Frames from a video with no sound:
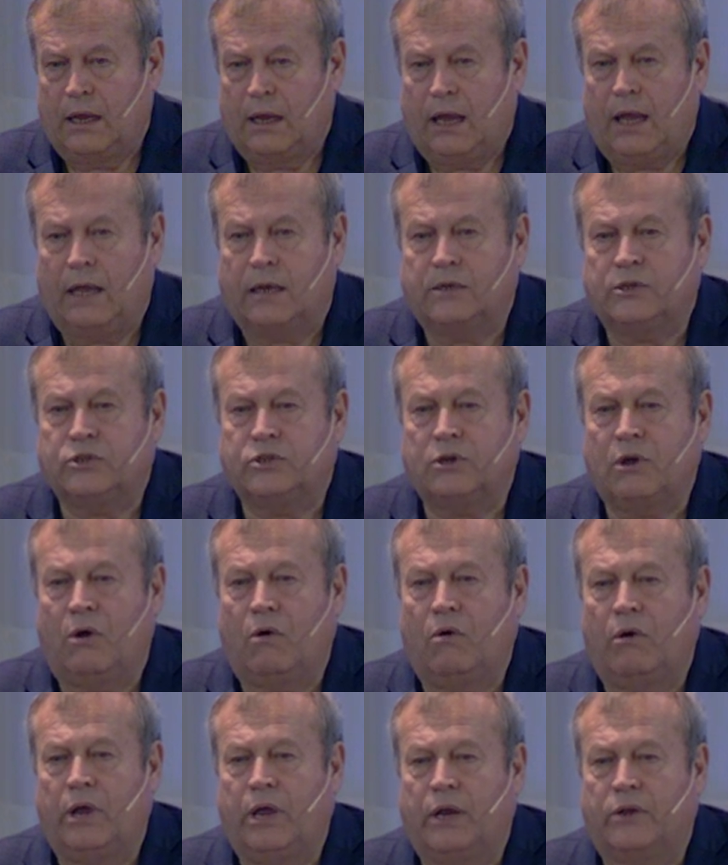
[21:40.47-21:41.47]
And
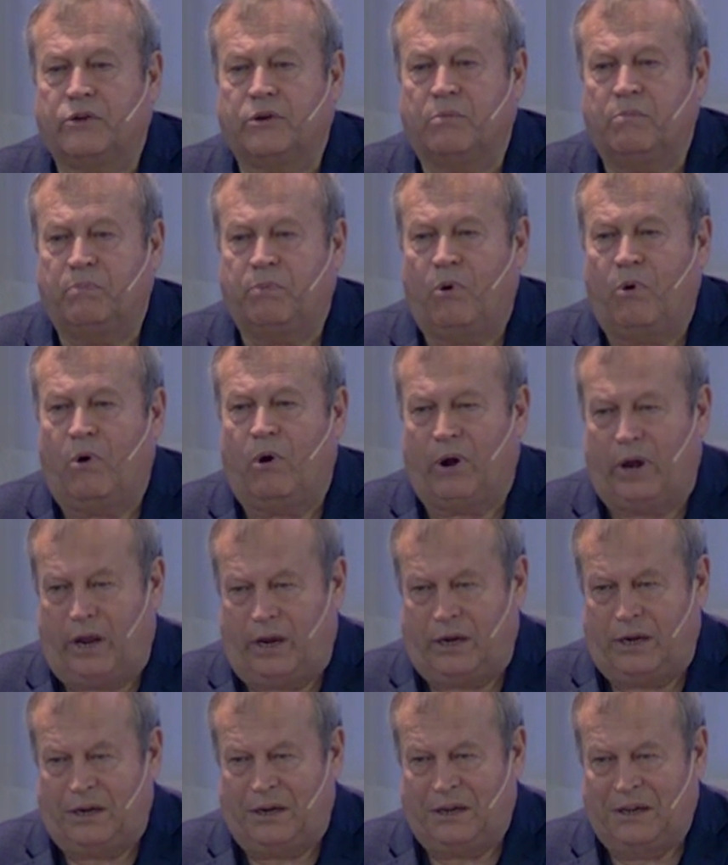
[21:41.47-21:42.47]
so it is
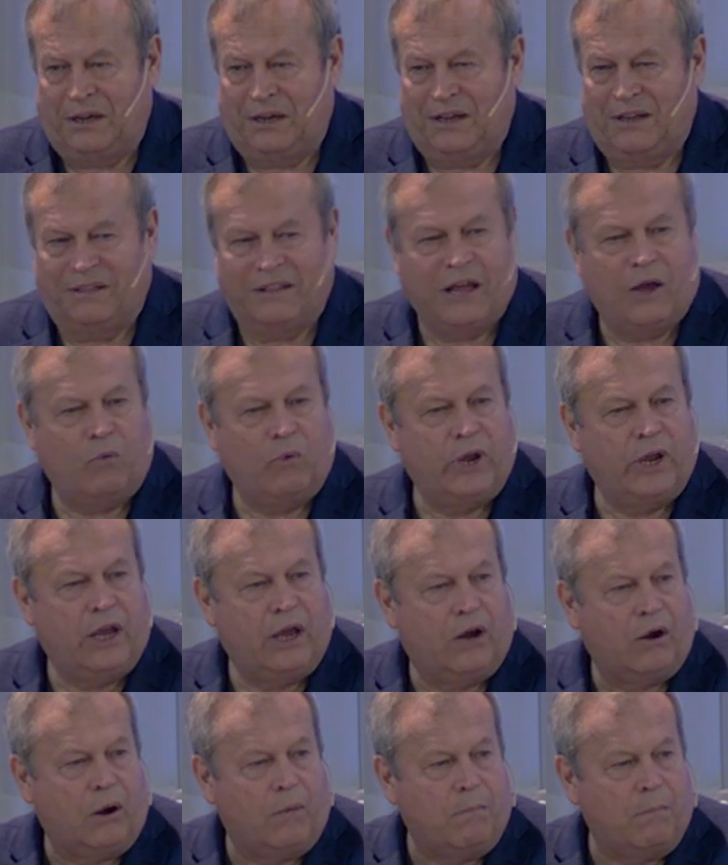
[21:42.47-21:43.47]
important that we
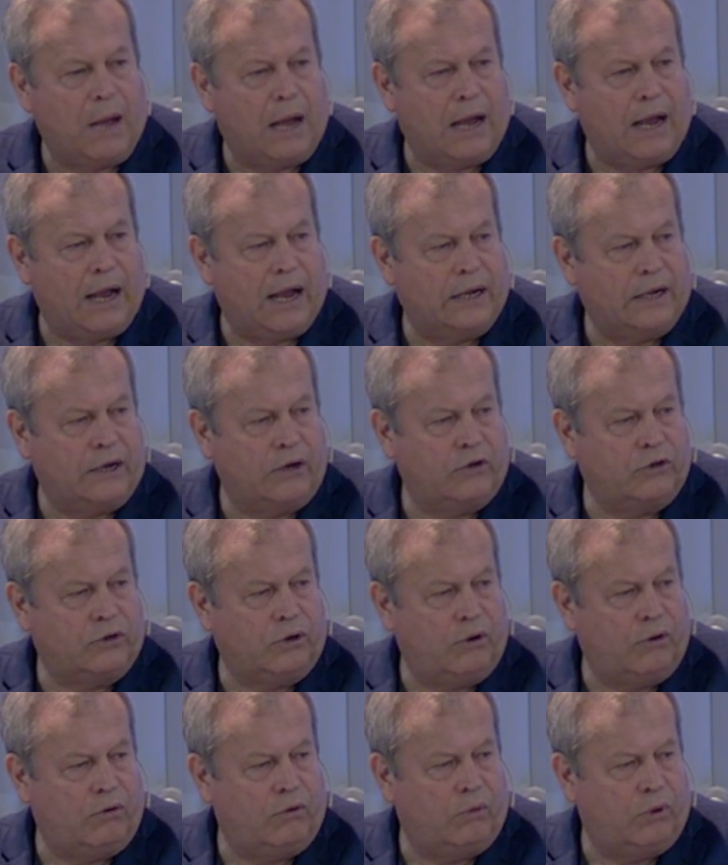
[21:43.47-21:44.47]
get our mind in
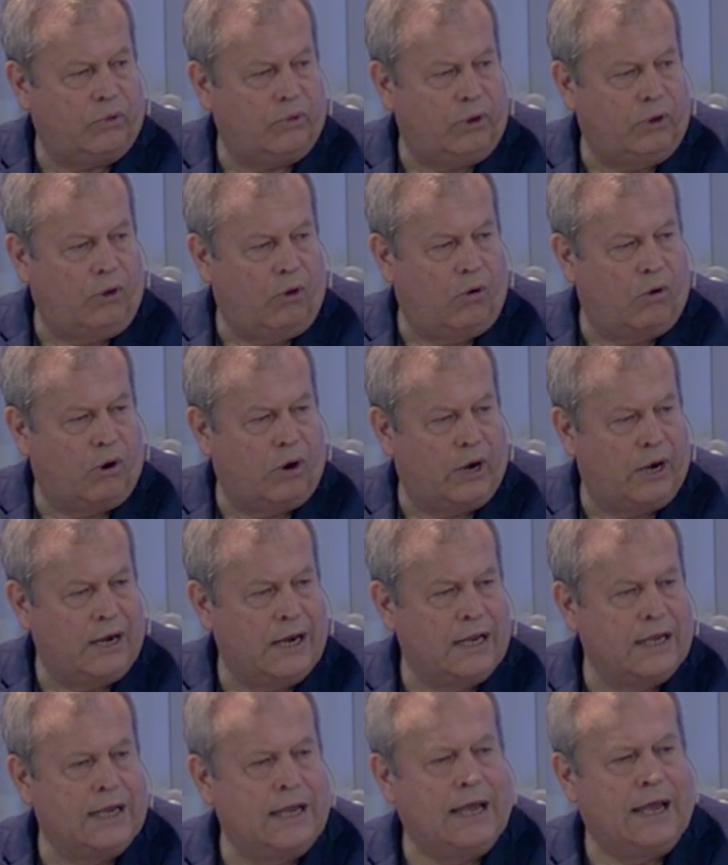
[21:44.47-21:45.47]
tune with the Lord
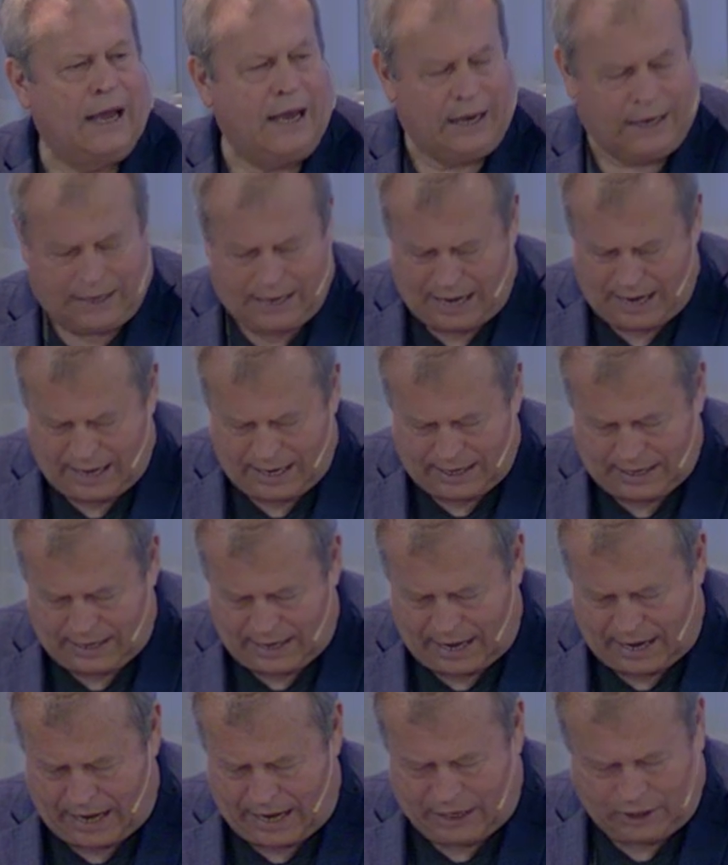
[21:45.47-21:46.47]
again
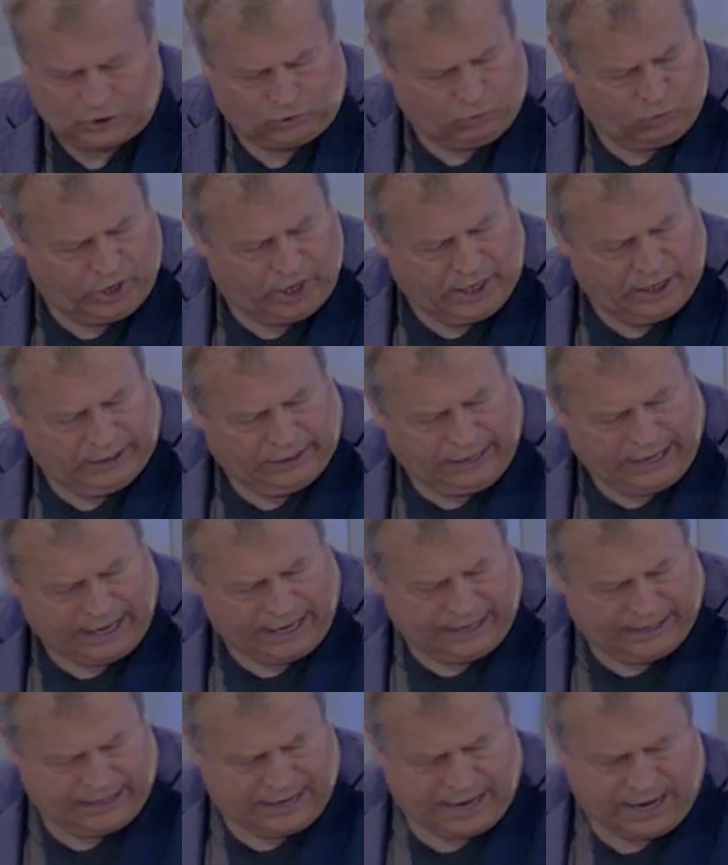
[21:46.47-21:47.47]
as we
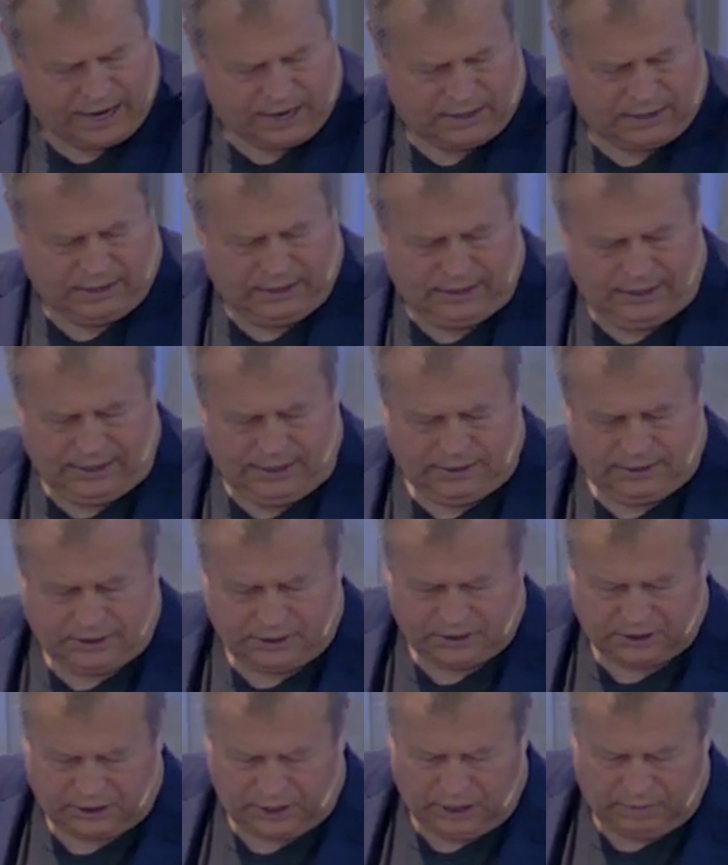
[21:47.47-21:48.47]
lay down to
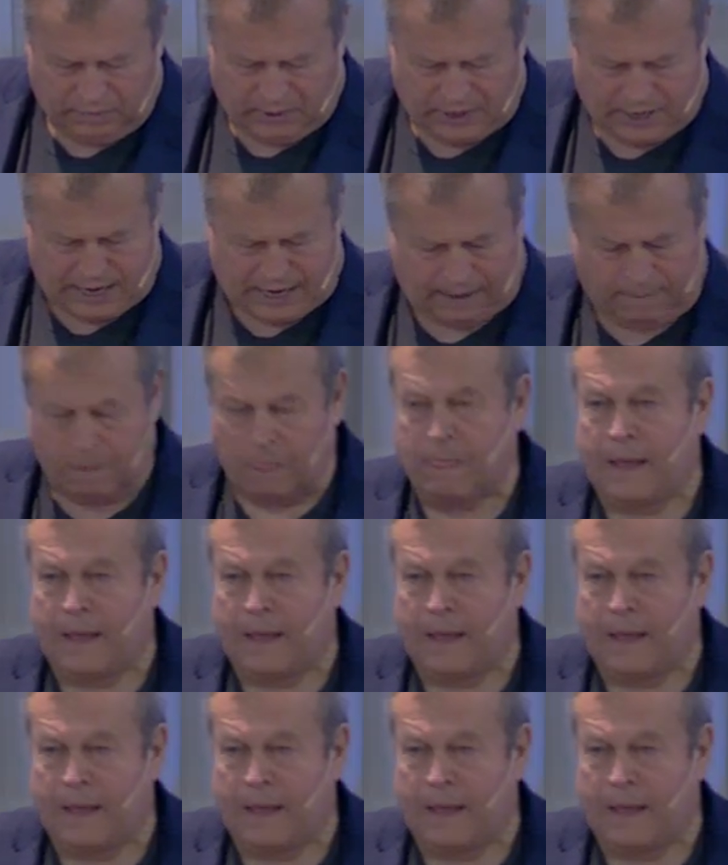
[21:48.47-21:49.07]
sleep at night.